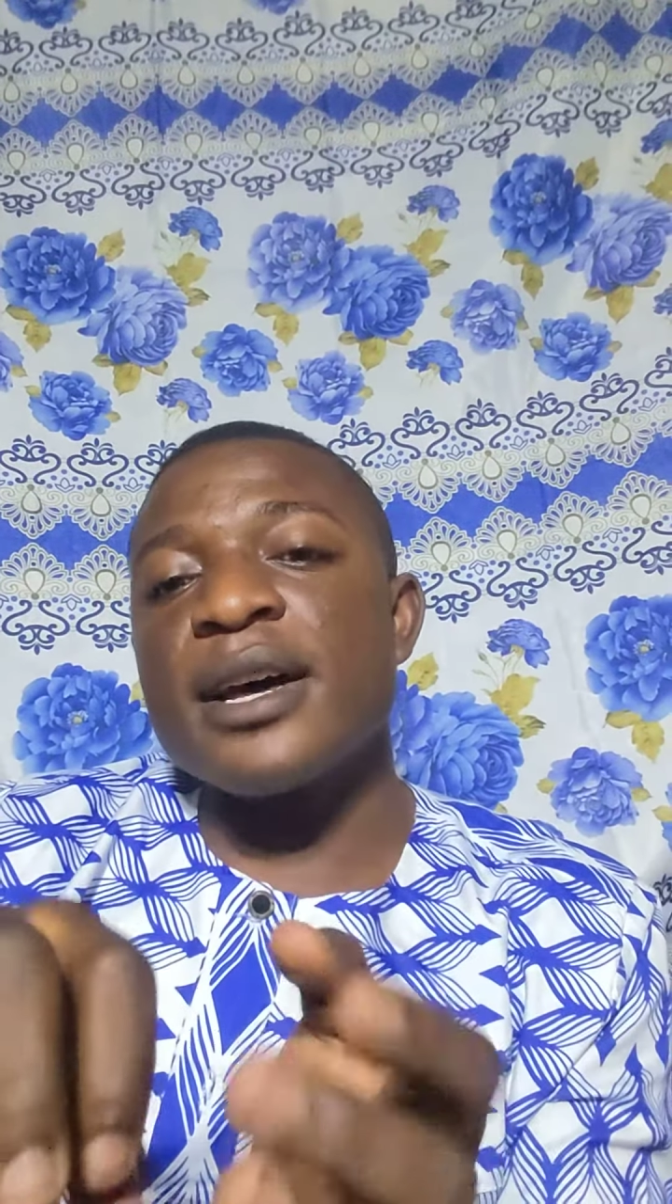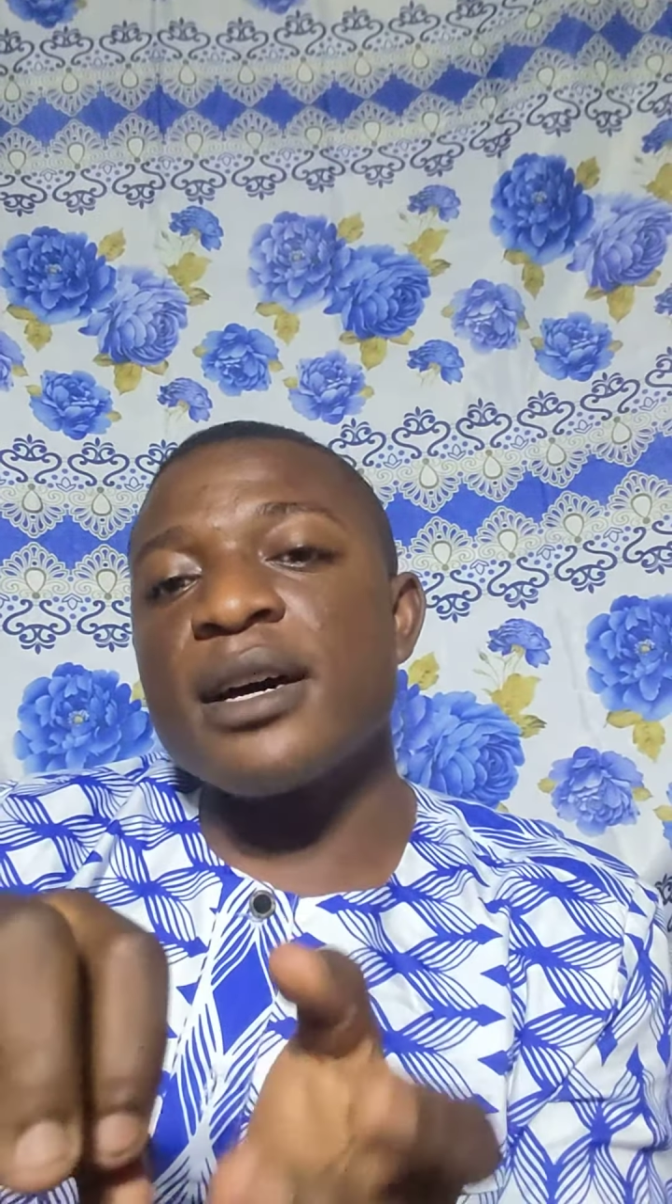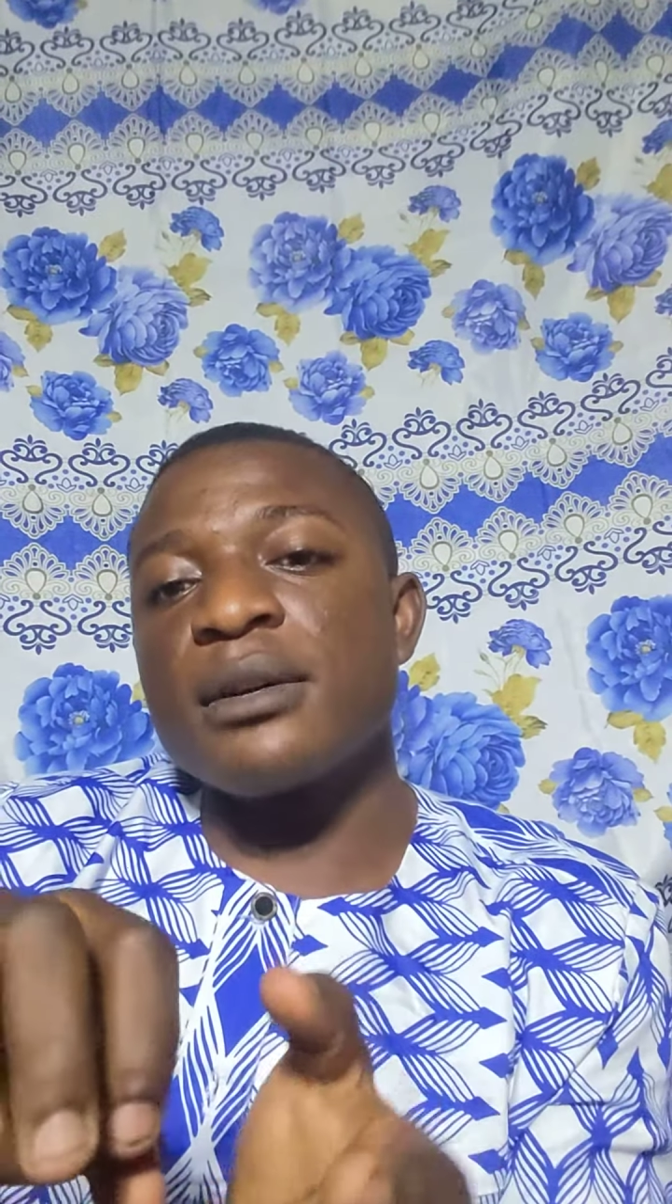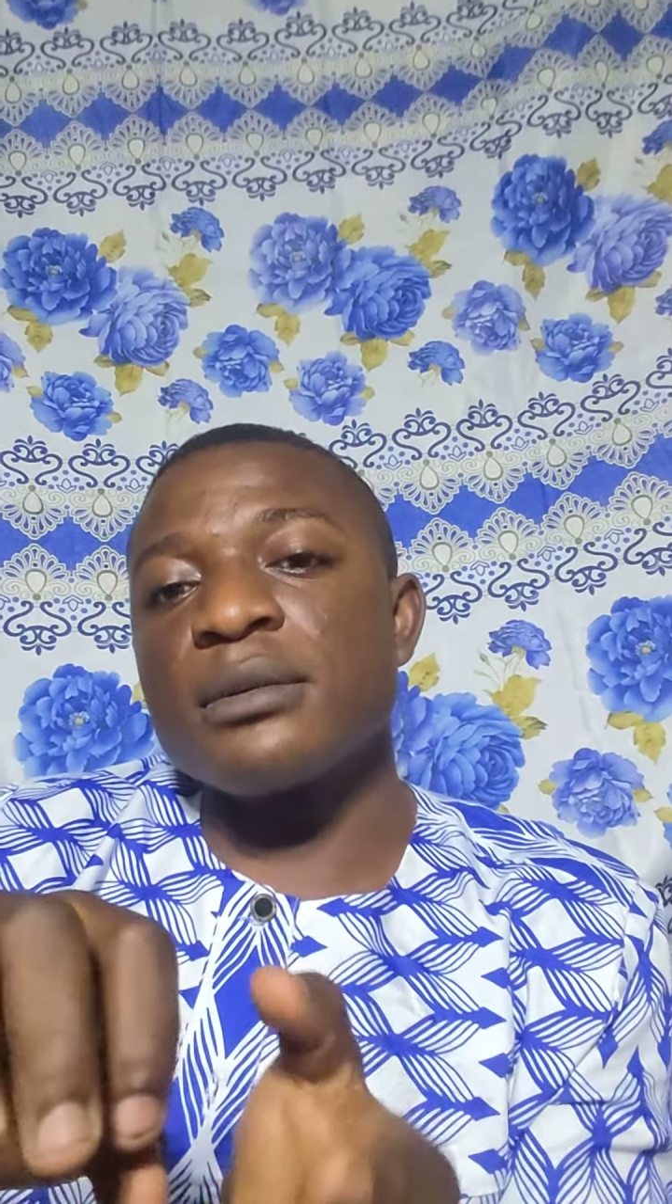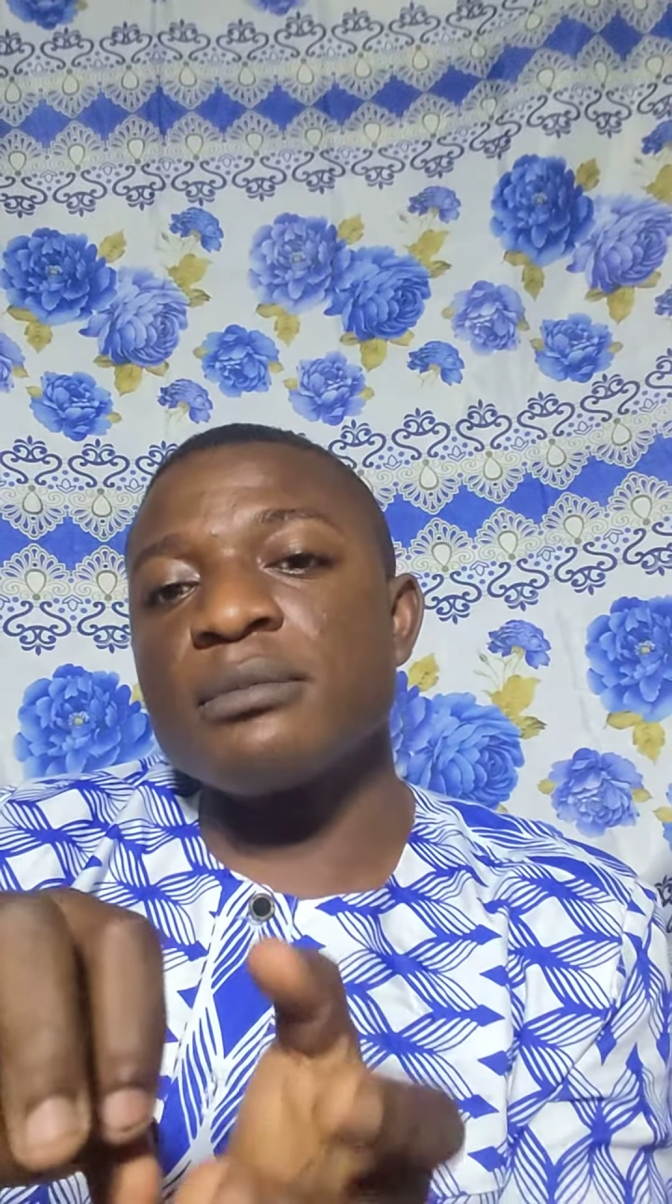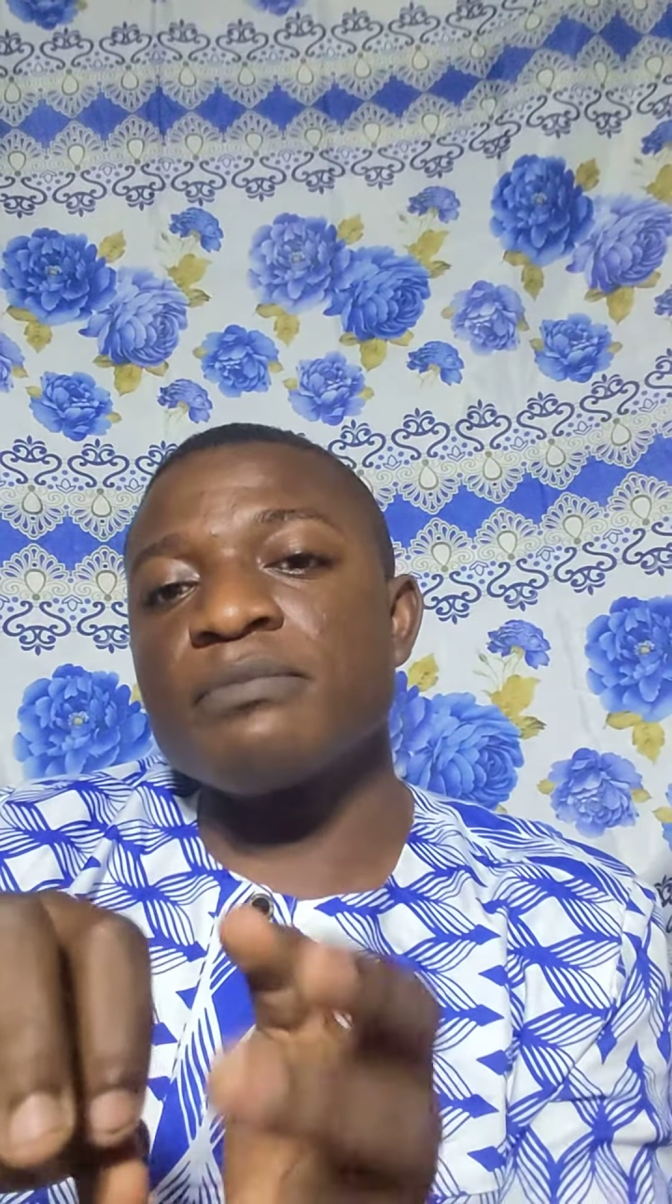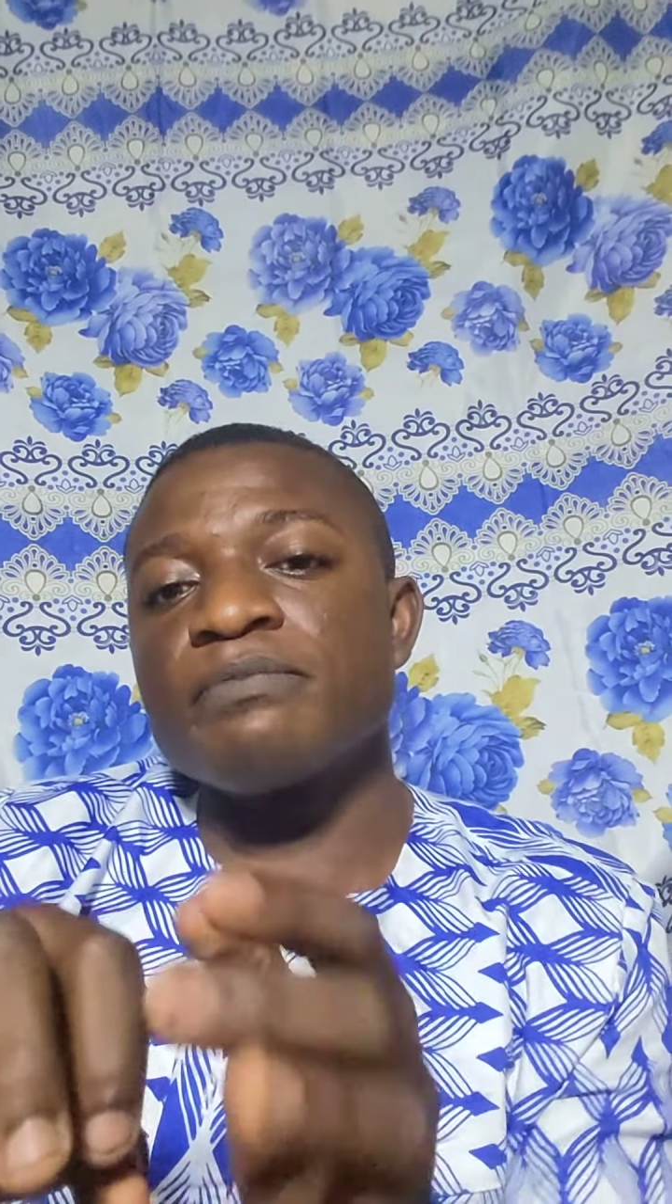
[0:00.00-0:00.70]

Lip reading: now,